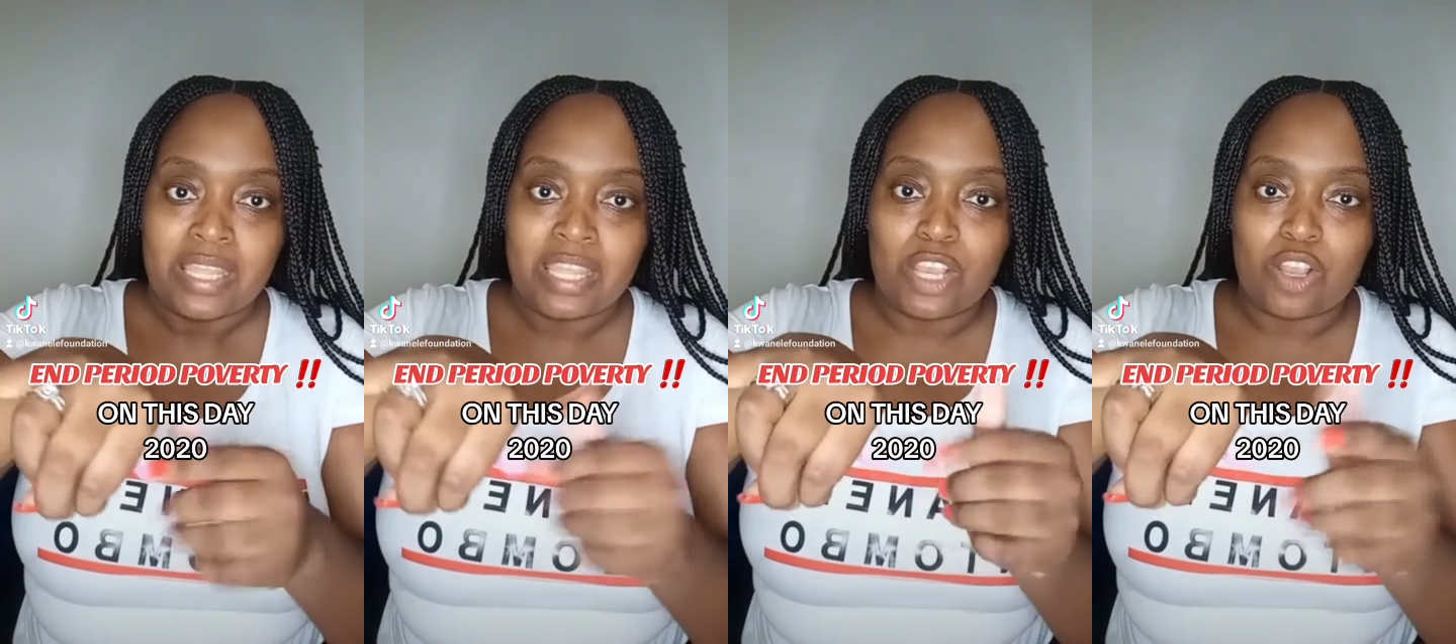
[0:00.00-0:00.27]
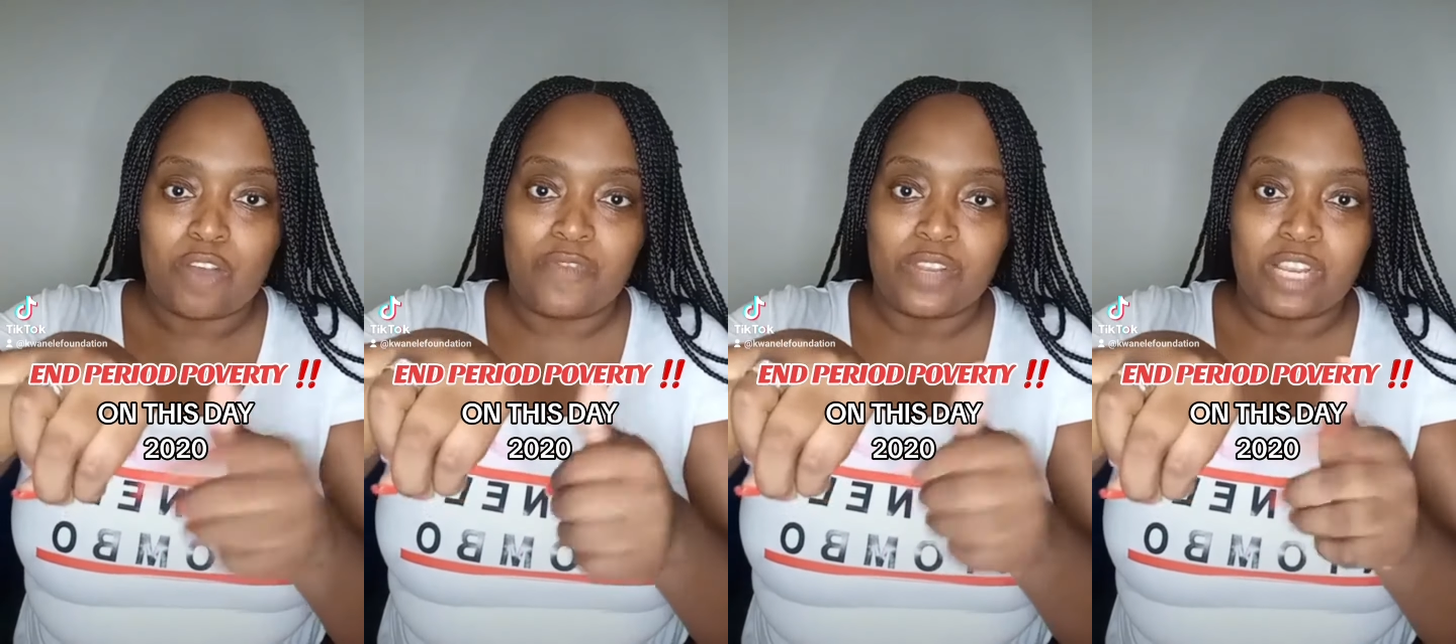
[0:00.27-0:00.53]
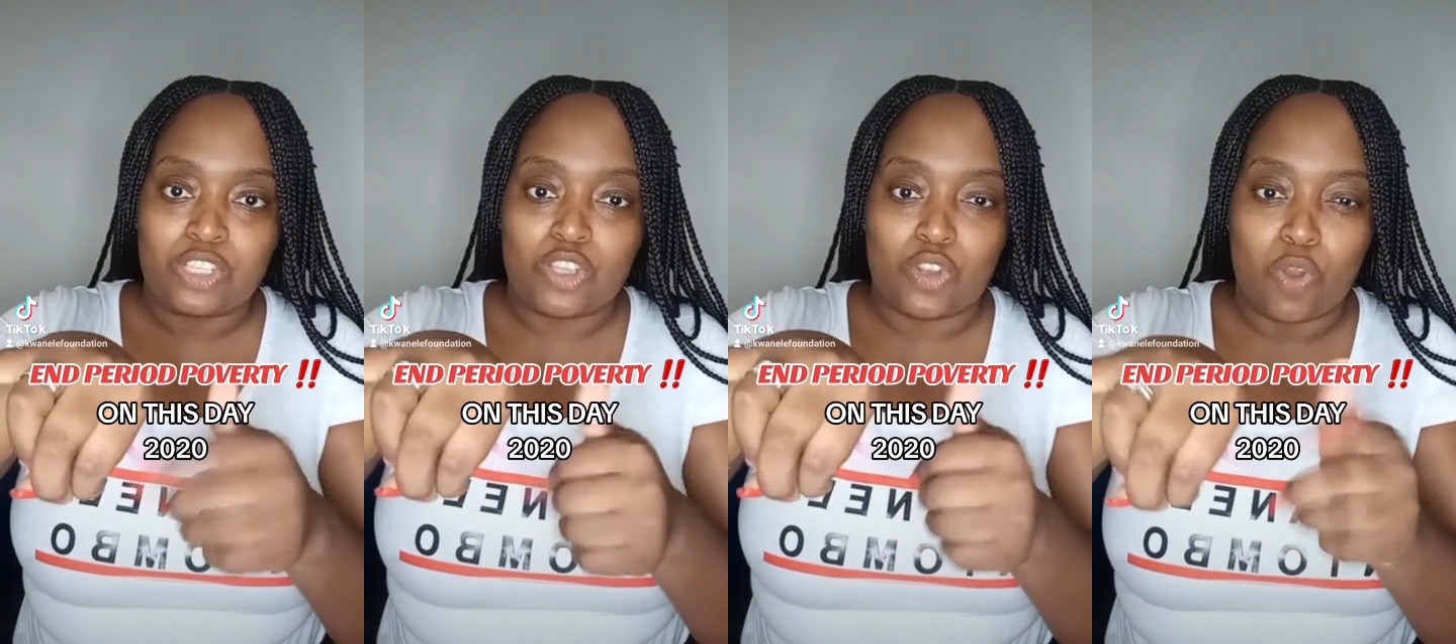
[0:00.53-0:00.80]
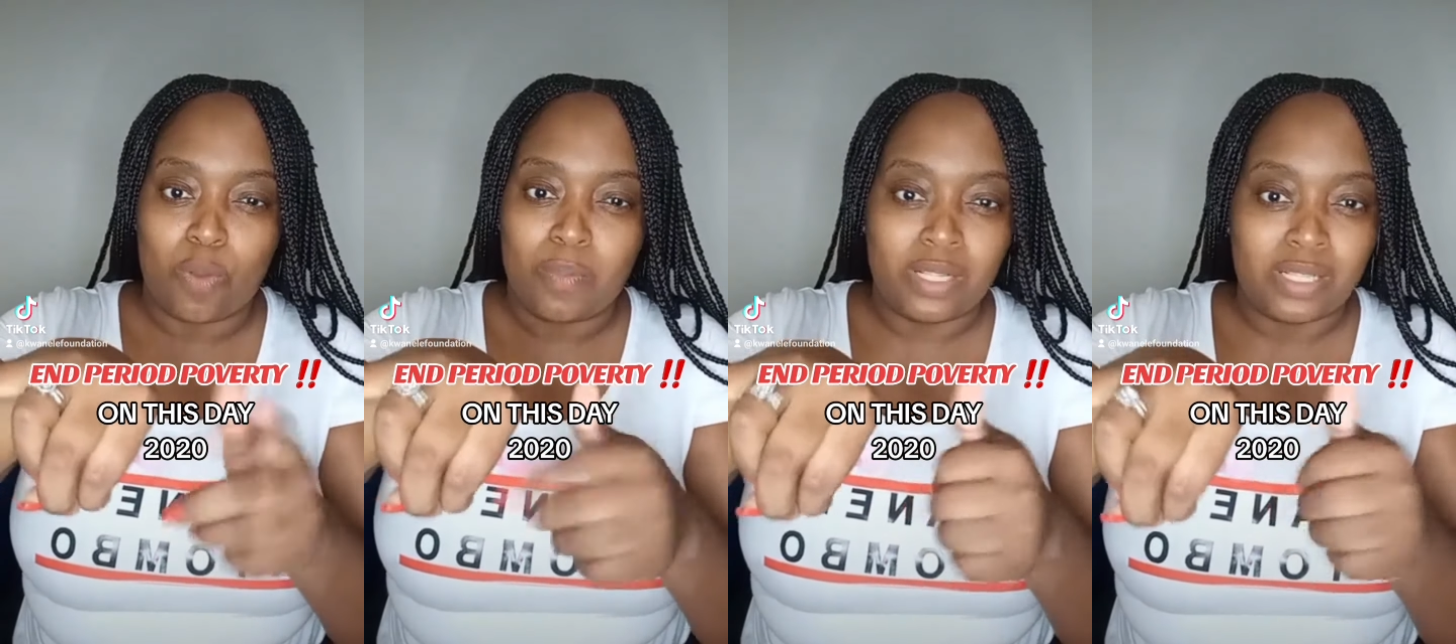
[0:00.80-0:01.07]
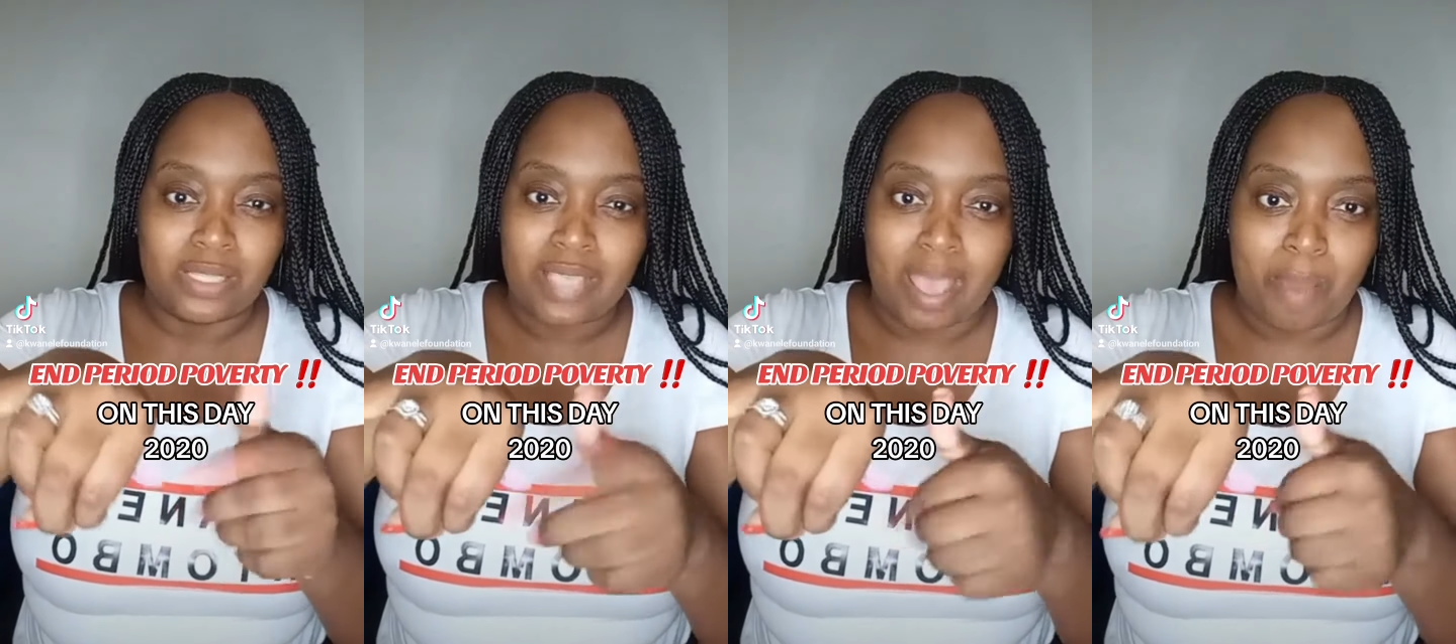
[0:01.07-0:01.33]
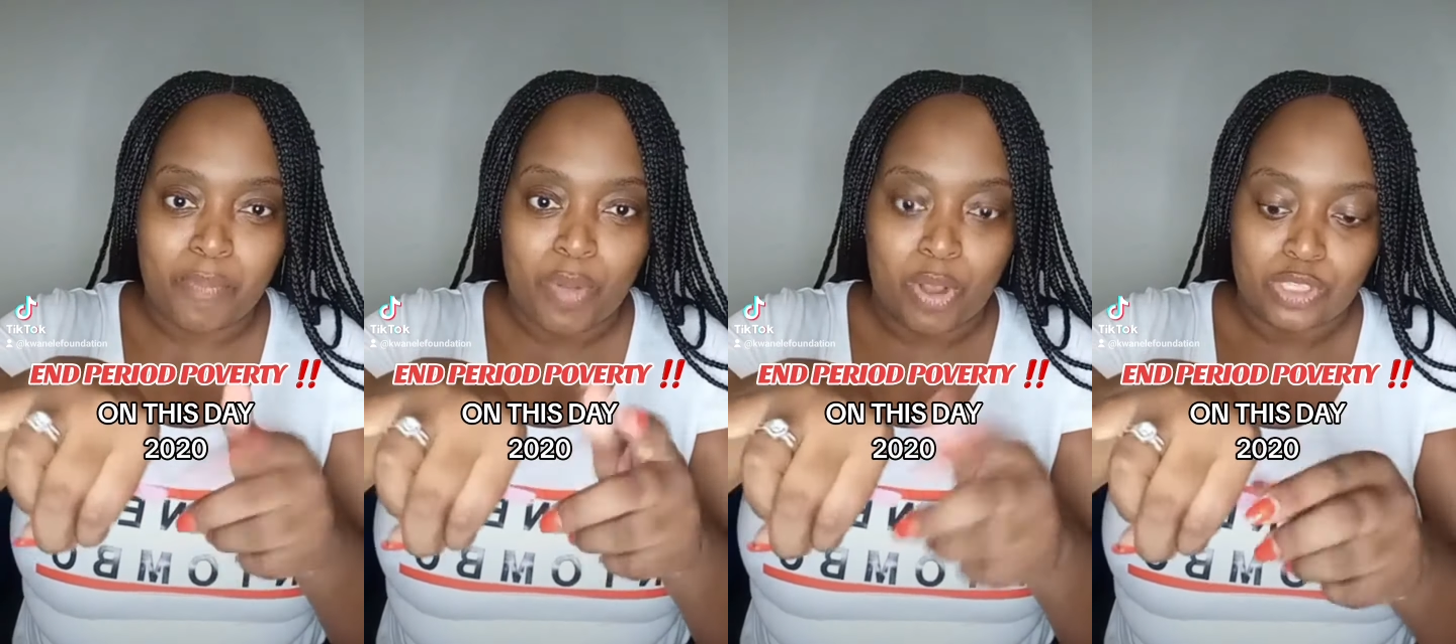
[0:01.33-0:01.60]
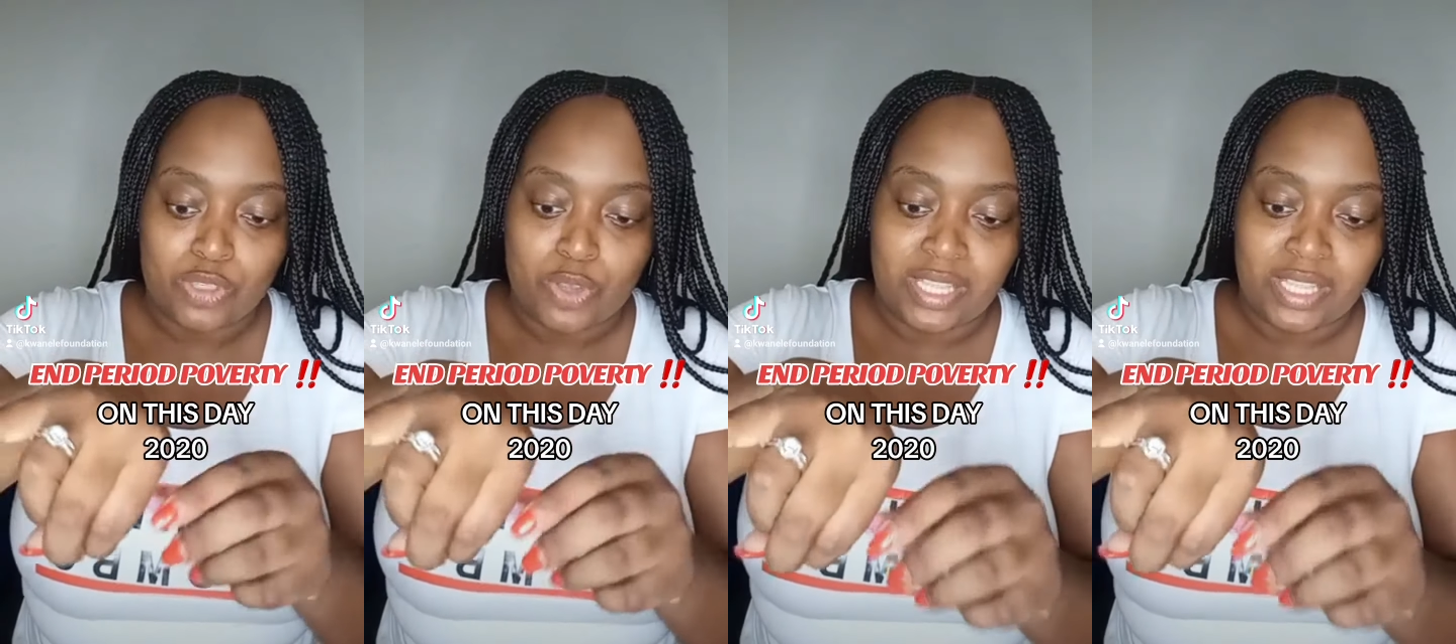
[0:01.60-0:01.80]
Think of it as your normal tampon.